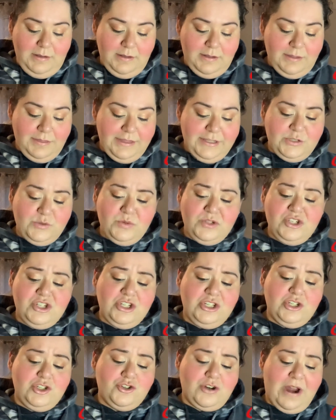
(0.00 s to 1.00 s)
This one's
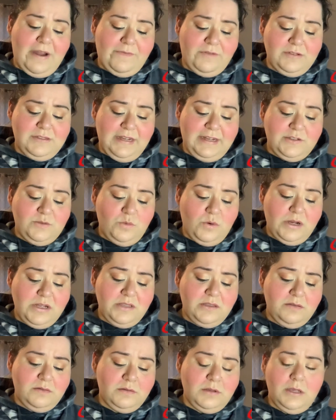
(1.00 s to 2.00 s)
just a travel size
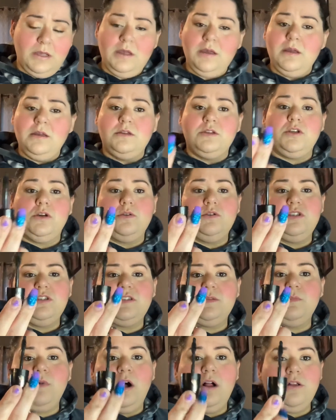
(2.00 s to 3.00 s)
one, so it's
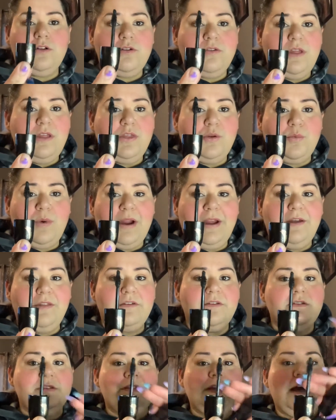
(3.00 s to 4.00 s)
smaller than the
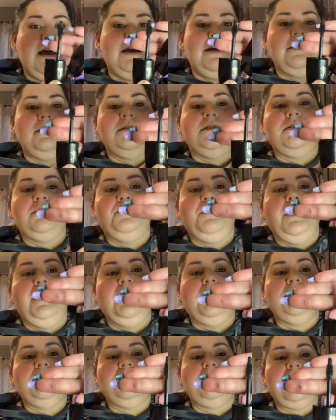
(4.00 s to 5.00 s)
regular size,
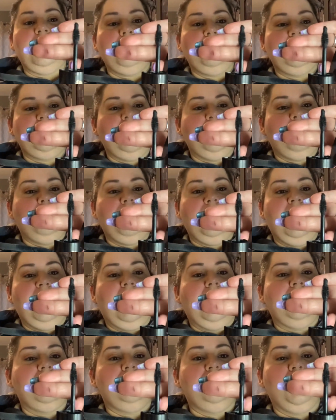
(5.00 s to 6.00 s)
but same tip
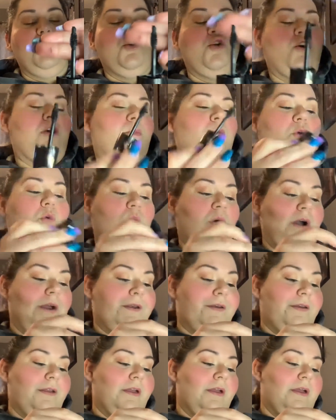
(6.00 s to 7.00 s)
as the normal
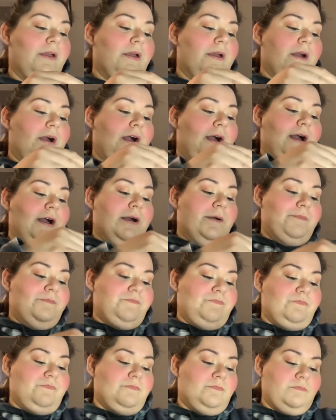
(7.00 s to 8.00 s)
one.
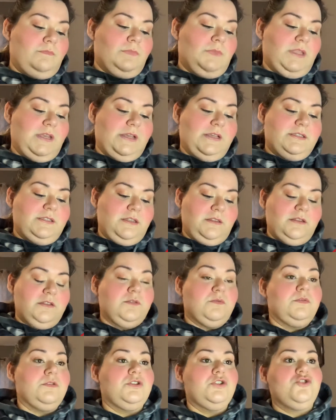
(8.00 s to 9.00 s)
Like I said, this
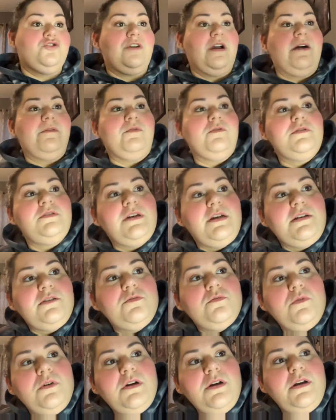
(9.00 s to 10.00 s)
one's a travel size
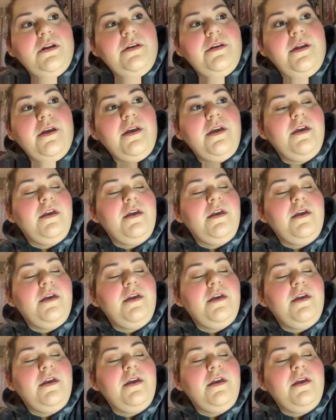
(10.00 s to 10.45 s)
one.